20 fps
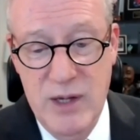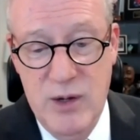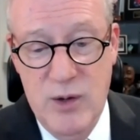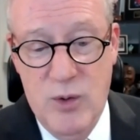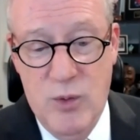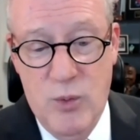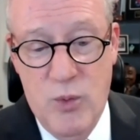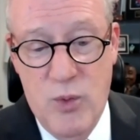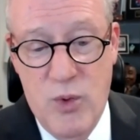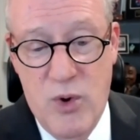
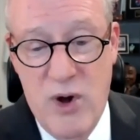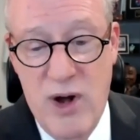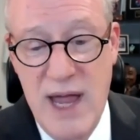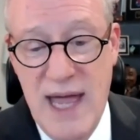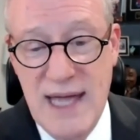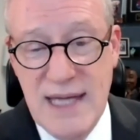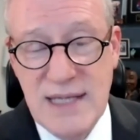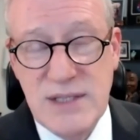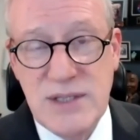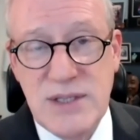
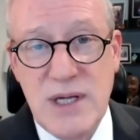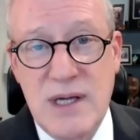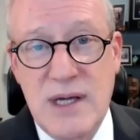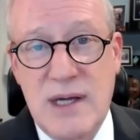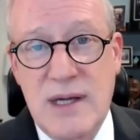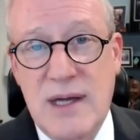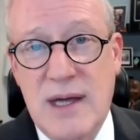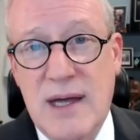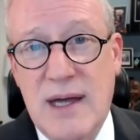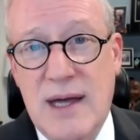whereas
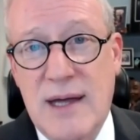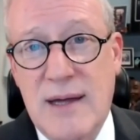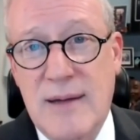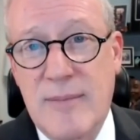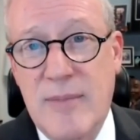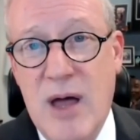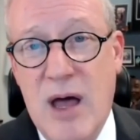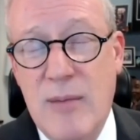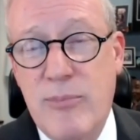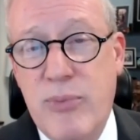
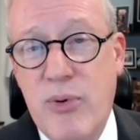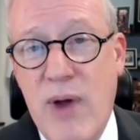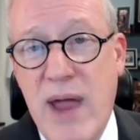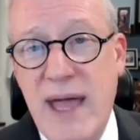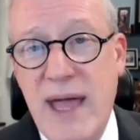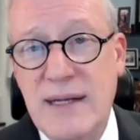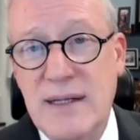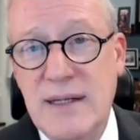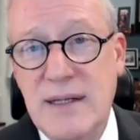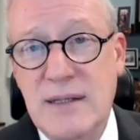a
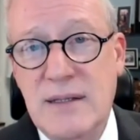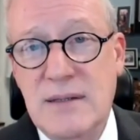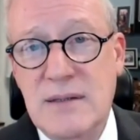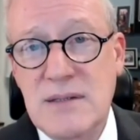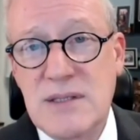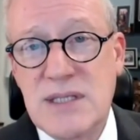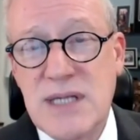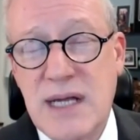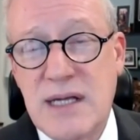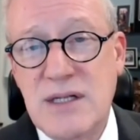branded
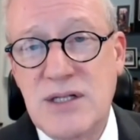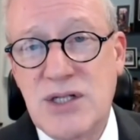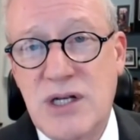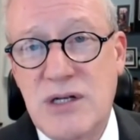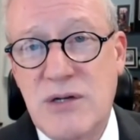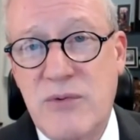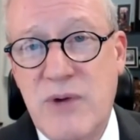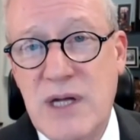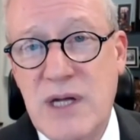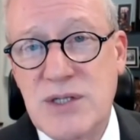second
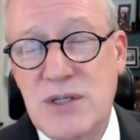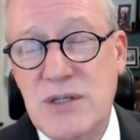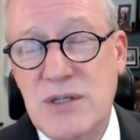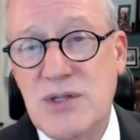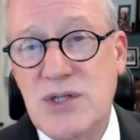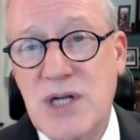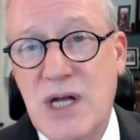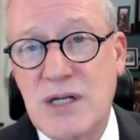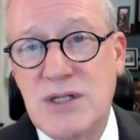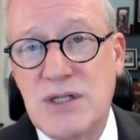generation
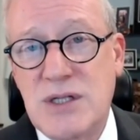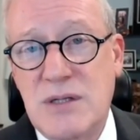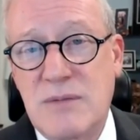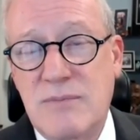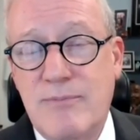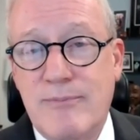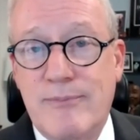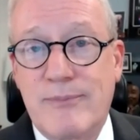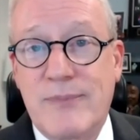injection